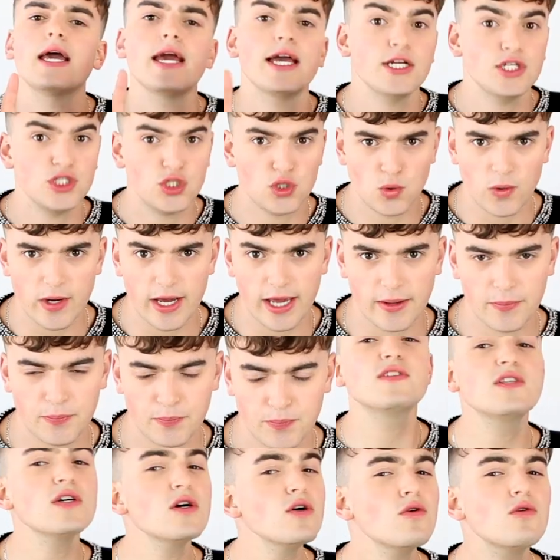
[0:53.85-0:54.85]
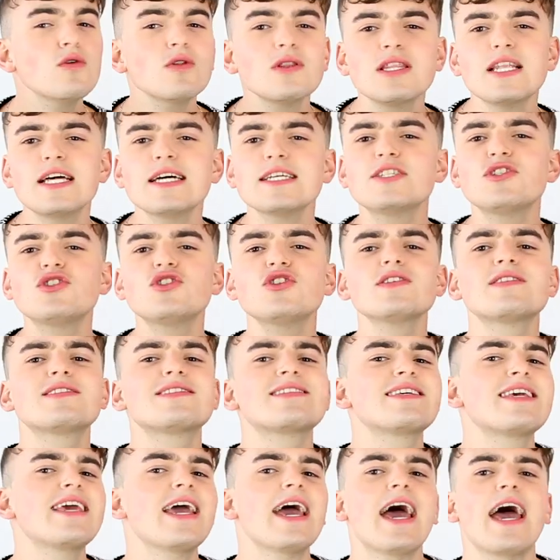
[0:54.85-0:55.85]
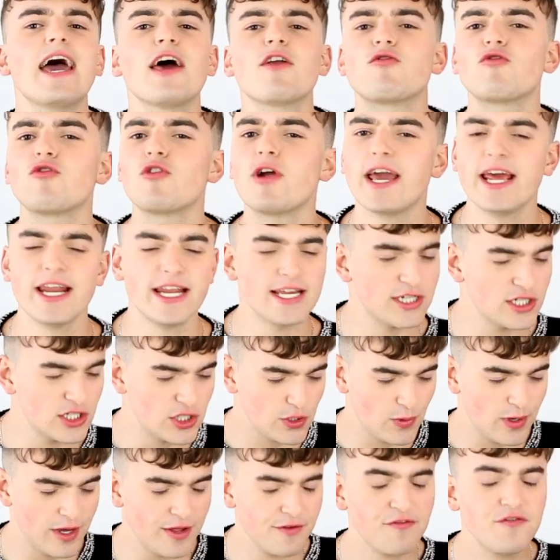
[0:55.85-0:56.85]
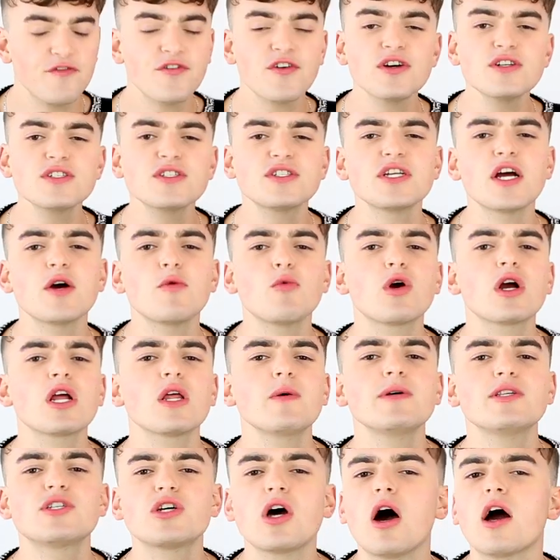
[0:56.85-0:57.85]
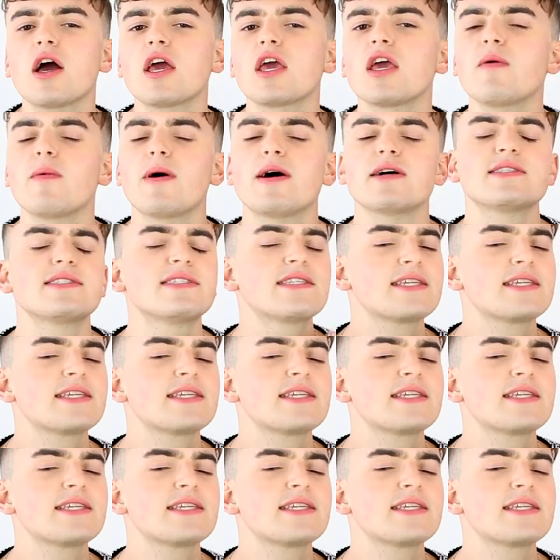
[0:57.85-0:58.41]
Enjoy. So let's just get right into it. First up, we're going to be talking about